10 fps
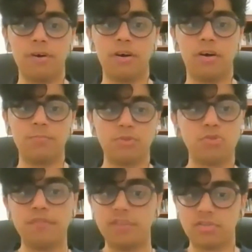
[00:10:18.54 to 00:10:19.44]

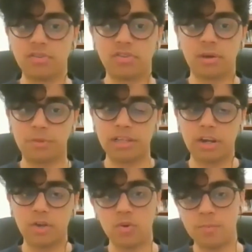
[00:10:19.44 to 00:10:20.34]
So if this is something
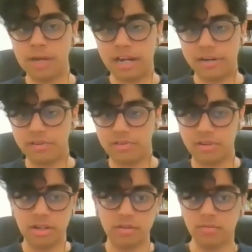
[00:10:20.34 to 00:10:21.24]
that you would be
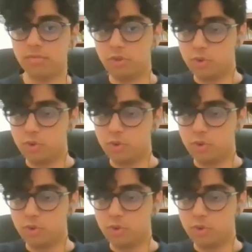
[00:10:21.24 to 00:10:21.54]
interested in,